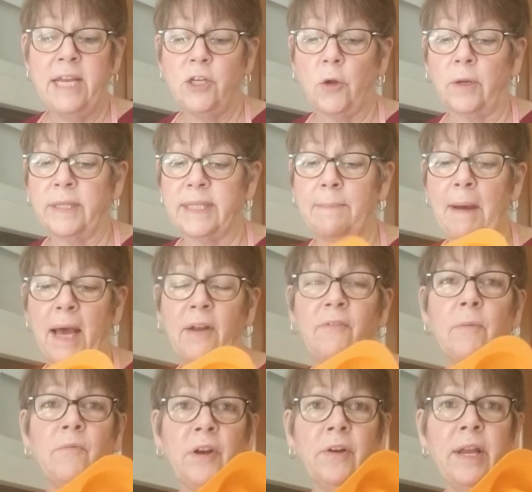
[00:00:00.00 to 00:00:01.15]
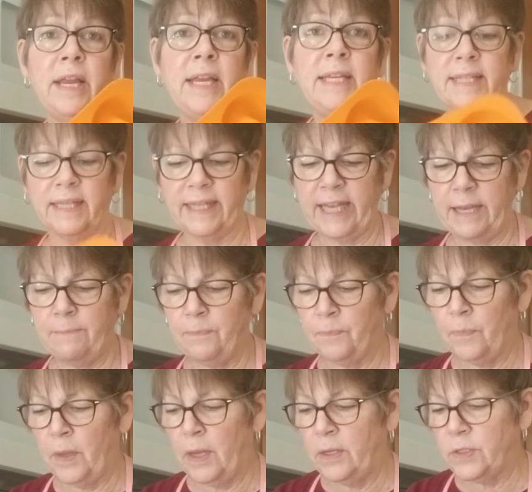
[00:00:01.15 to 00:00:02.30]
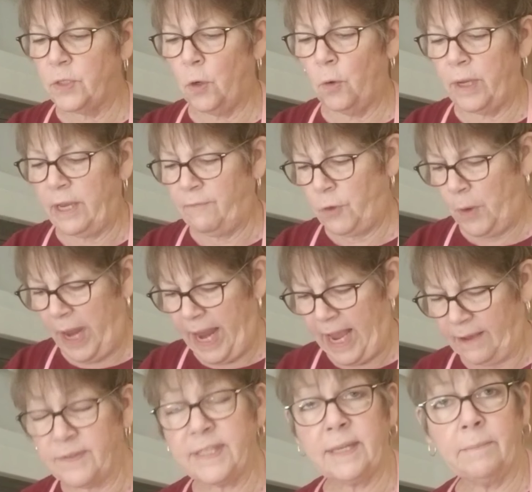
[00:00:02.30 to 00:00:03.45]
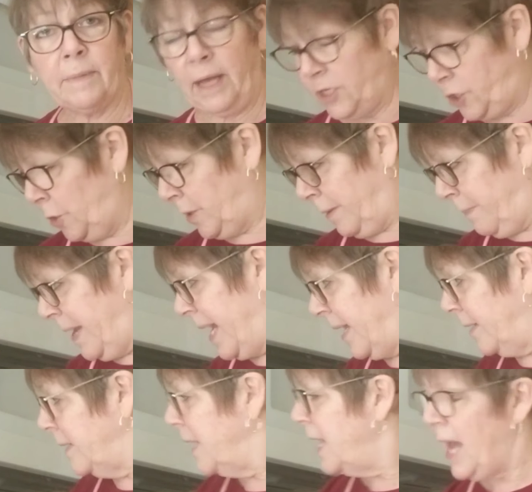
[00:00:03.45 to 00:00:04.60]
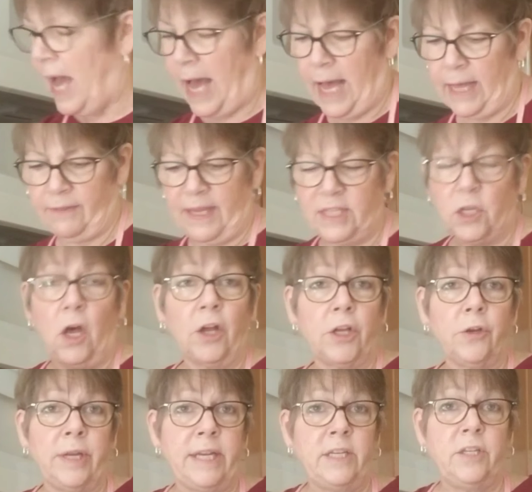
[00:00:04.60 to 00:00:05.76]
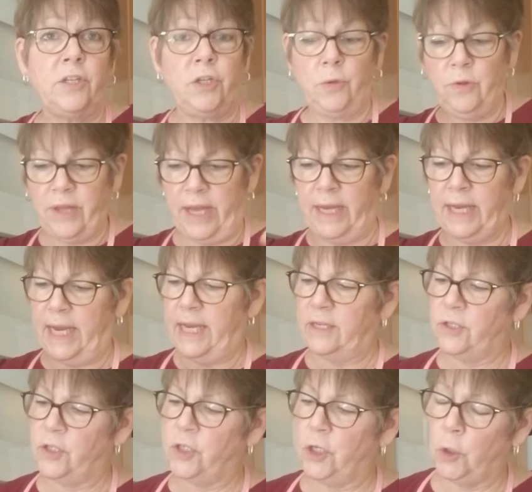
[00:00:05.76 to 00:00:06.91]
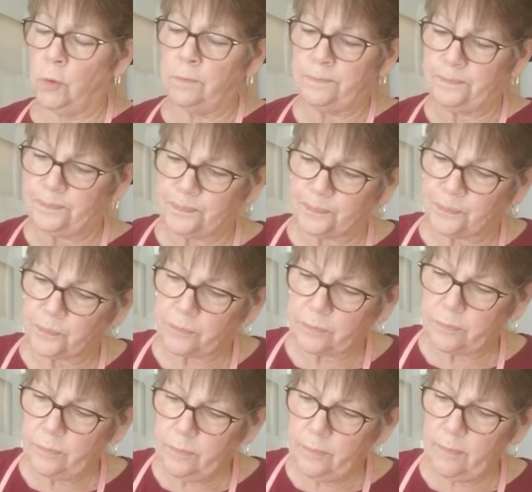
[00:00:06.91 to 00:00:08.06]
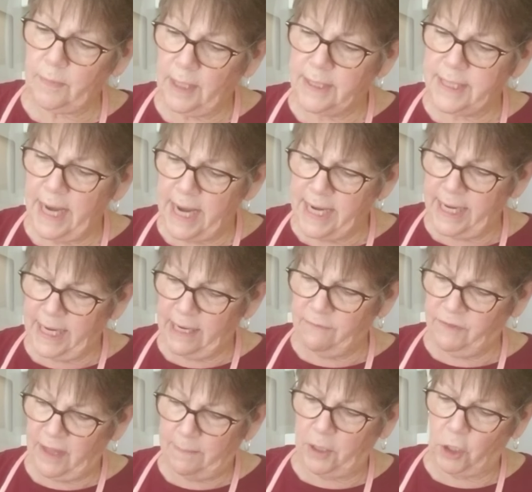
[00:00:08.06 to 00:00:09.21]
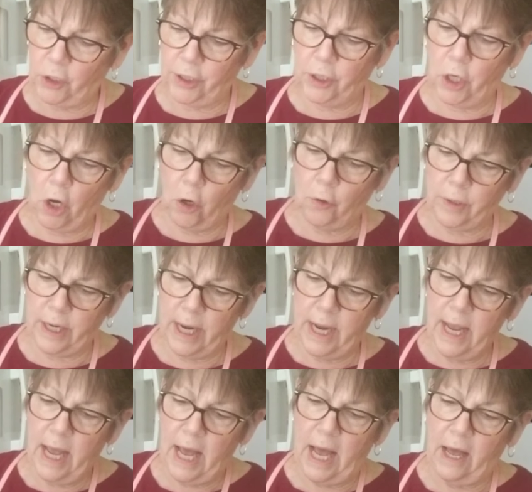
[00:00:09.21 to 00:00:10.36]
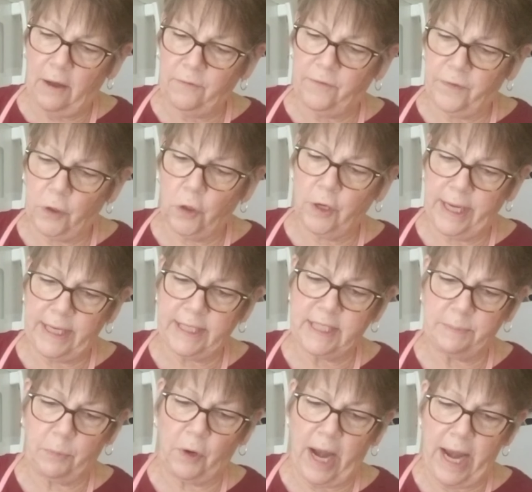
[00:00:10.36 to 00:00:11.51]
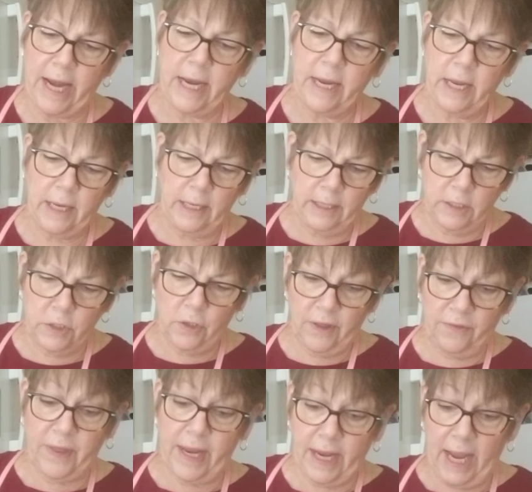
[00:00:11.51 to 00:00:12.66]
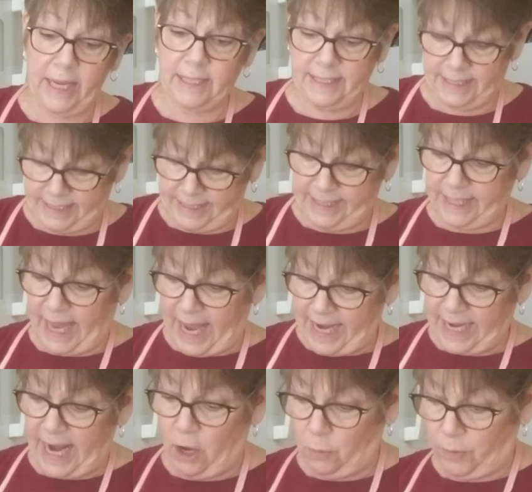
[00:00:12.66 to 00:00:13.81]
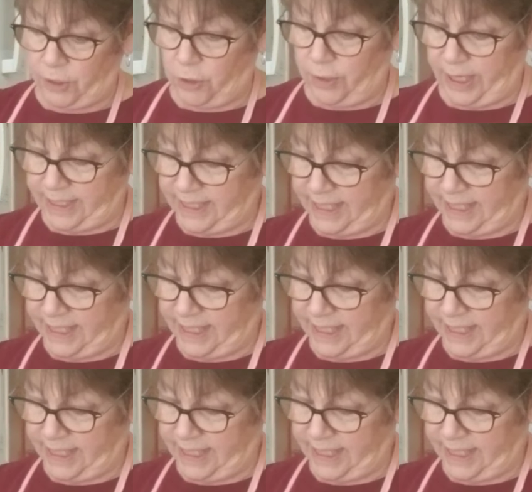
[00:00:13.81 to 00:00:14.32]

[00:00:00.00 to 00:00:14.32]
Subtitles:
donuts come out of them very easily. So if you have a donut pan, that's all you need to do then is to take and give them a good coat of cooking spray so that they kind of slide out when you get